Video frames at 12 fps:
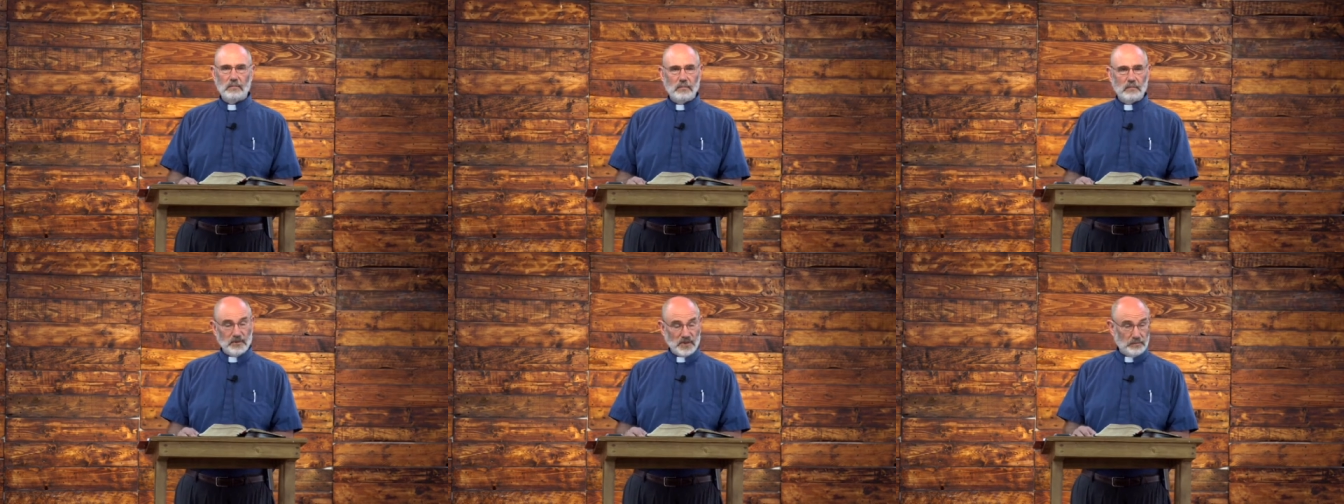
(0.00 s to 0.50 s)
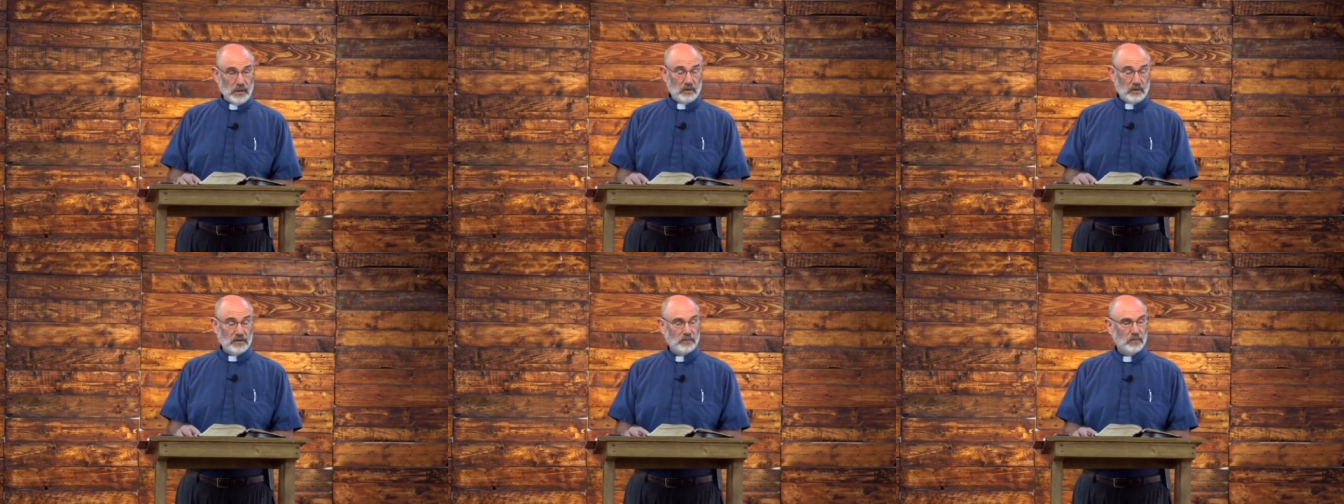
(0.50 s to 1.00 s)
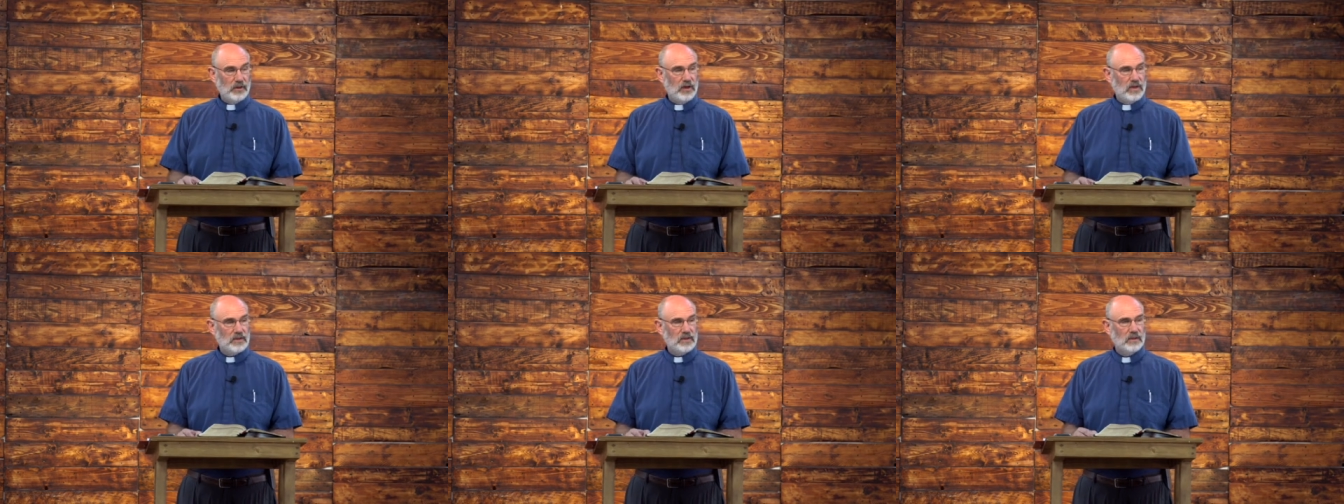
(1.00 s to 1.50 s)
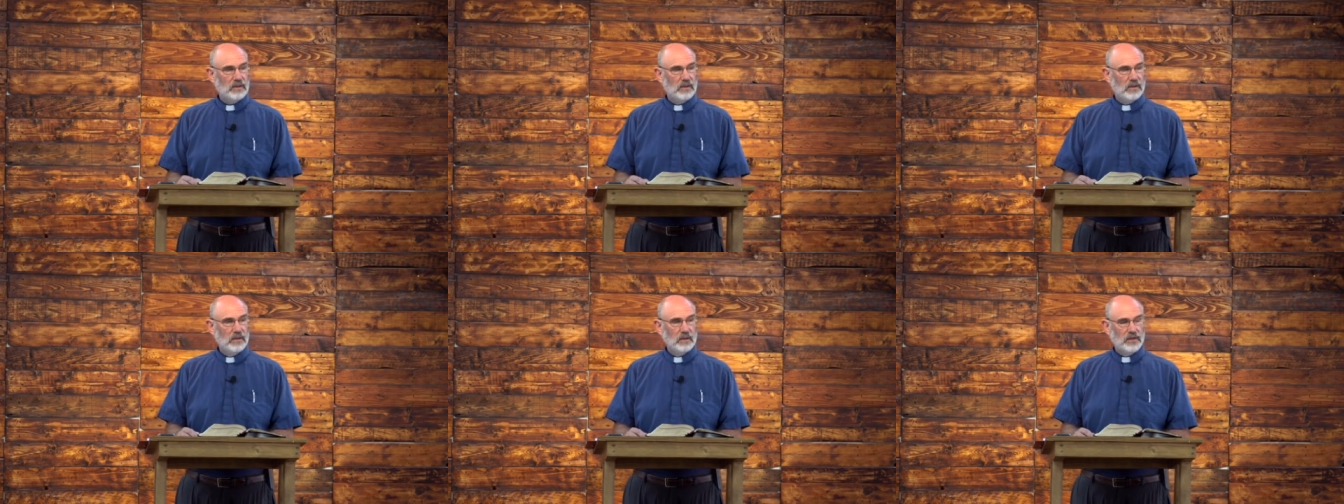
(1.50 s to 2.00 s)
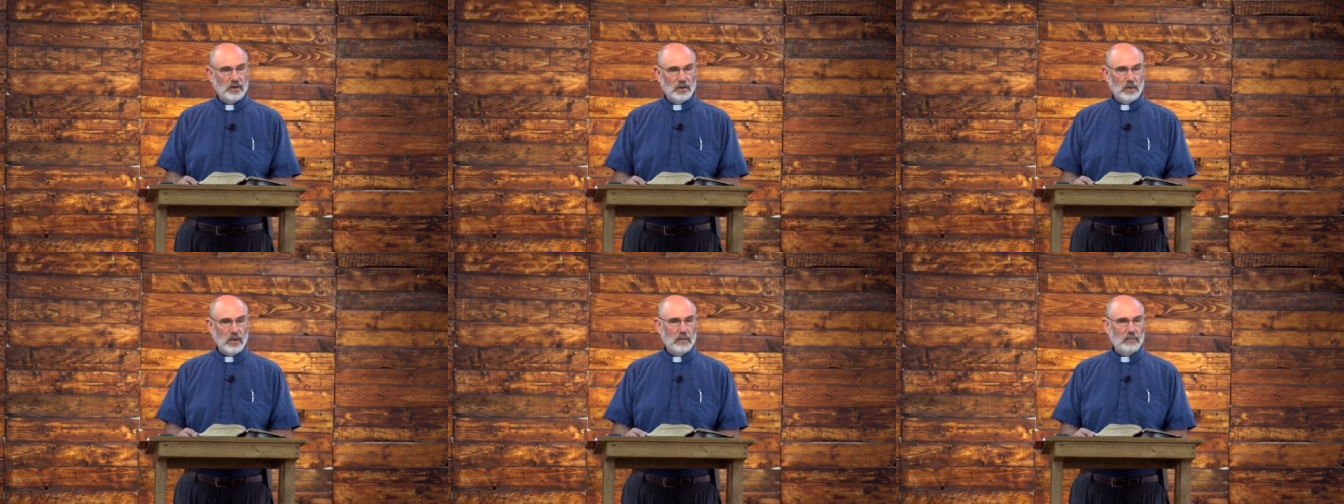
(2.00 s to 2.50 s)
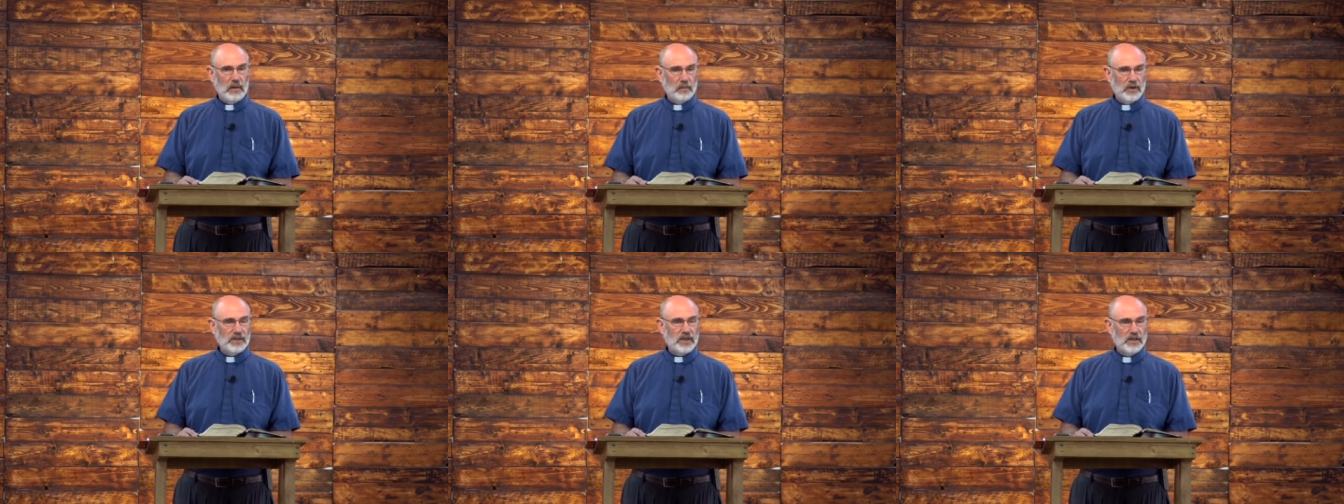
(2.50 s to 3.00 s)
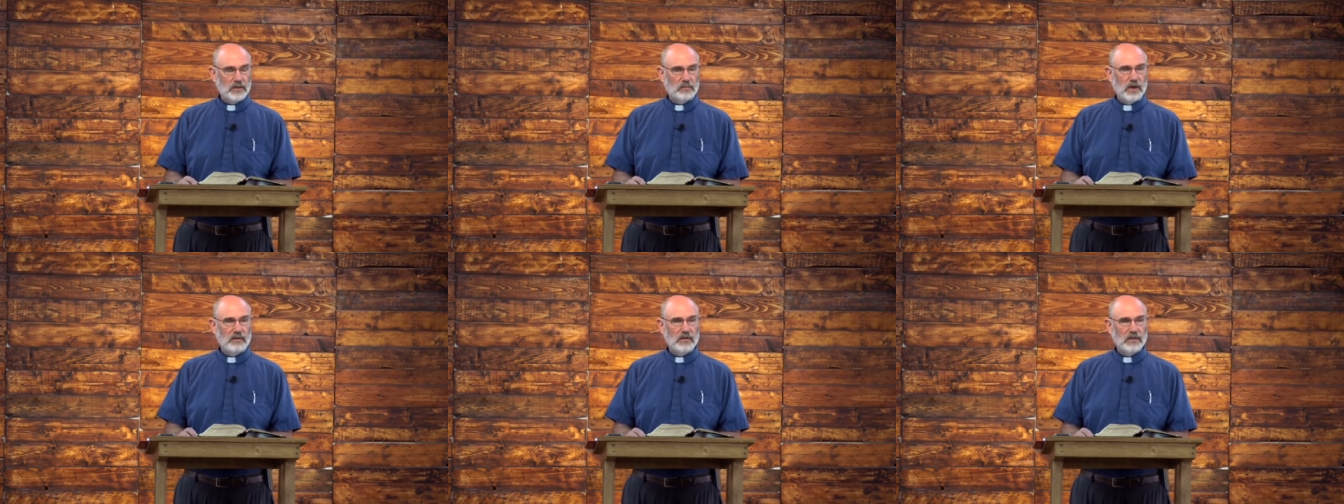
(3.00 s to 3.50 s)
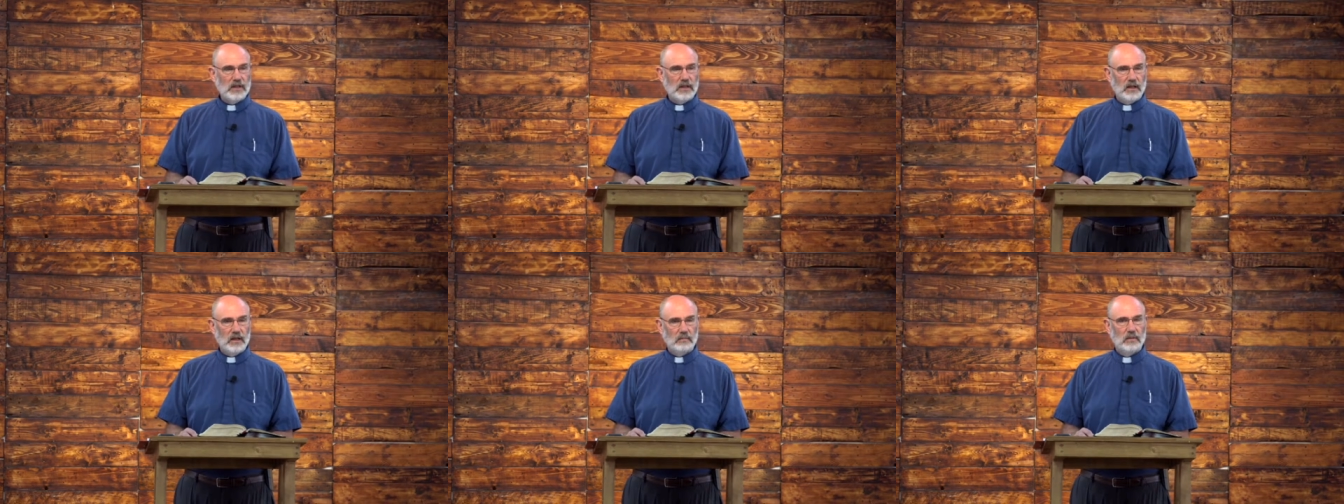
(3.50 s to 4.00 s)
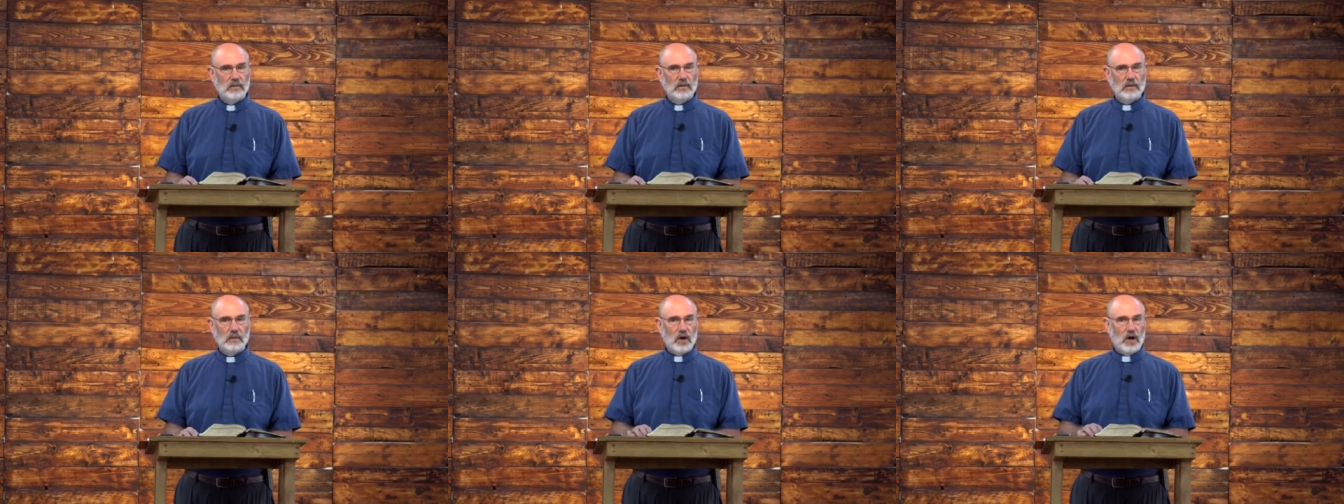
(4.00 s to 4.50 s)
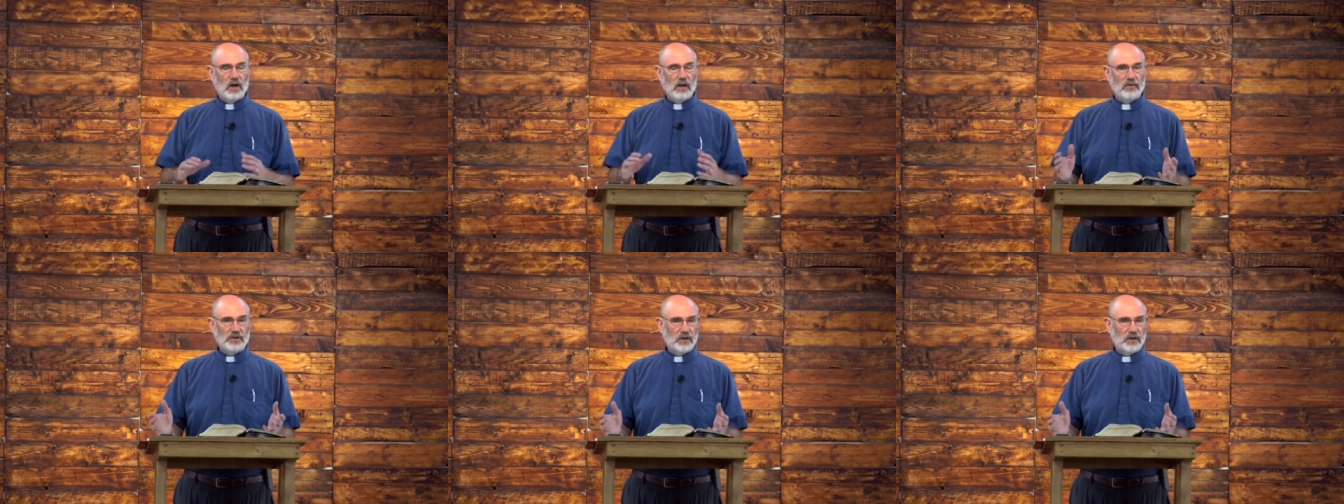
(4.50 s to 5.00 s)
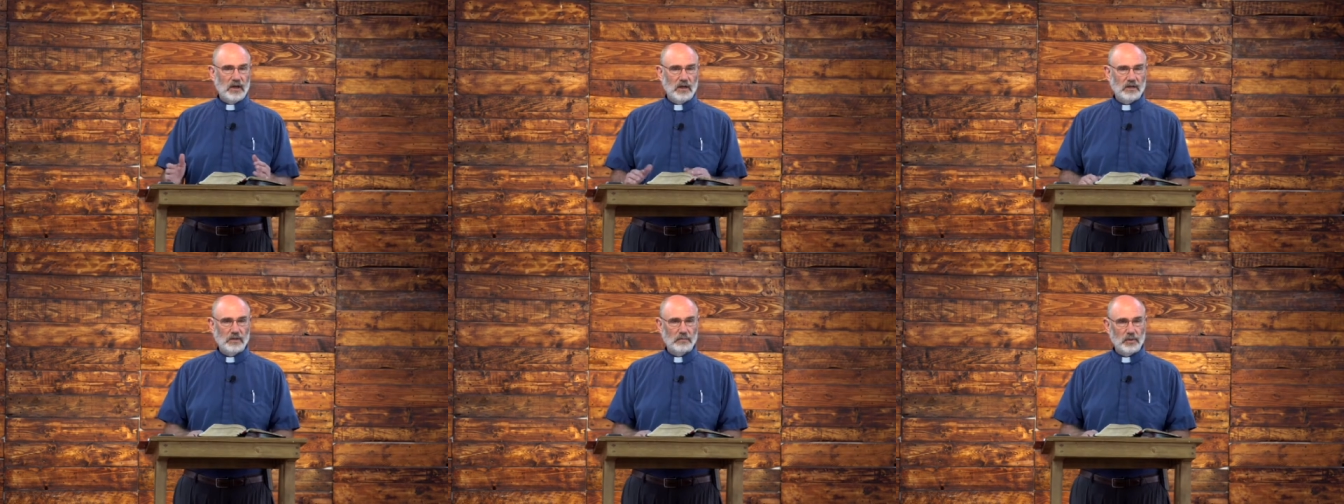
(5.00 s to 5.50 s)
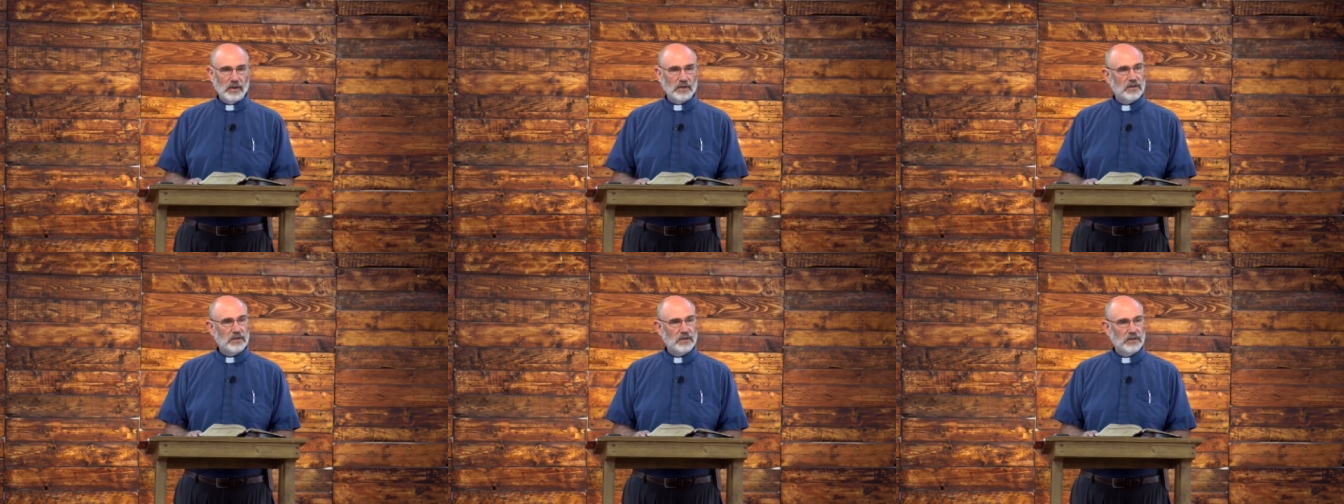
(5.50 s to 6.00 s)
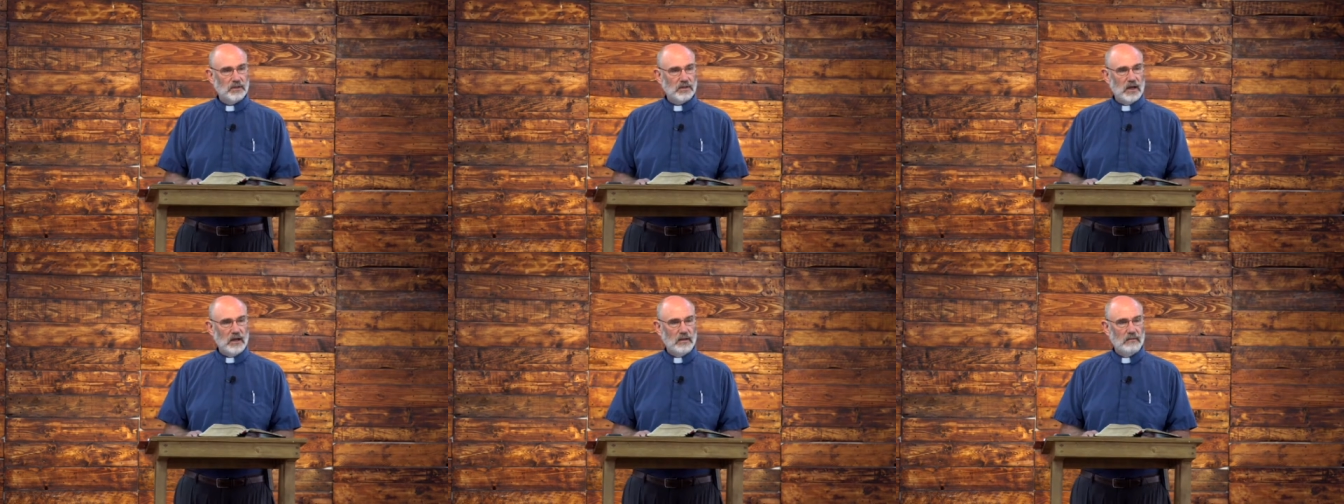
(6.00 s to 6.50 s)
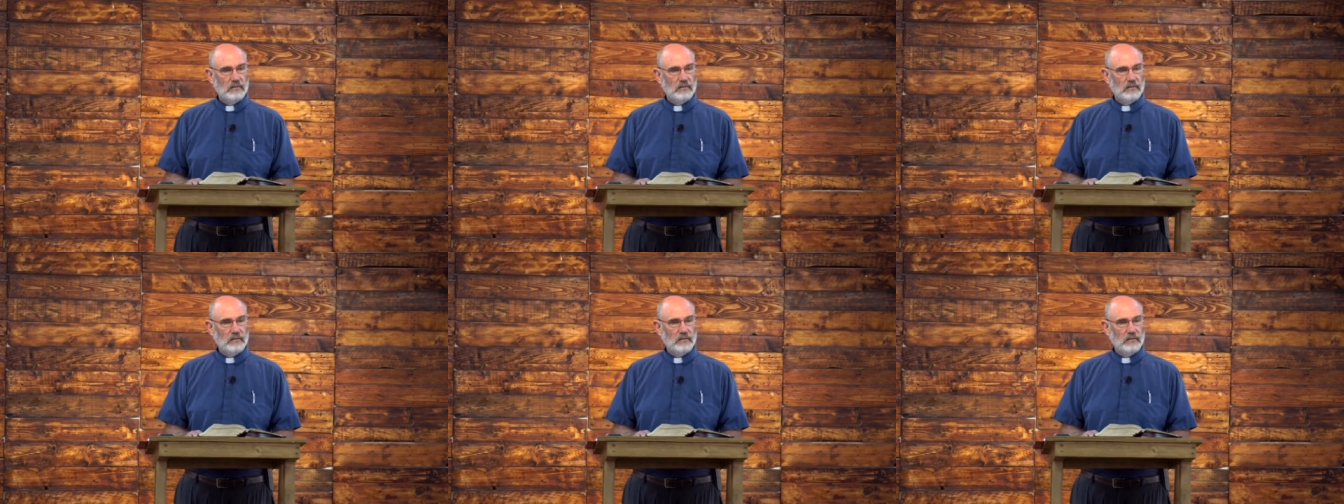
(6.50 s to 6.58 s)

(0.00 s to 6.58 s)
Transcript: spirit with us so that we can be priests, kings, and prophets in him. All of us are kings and priests to God.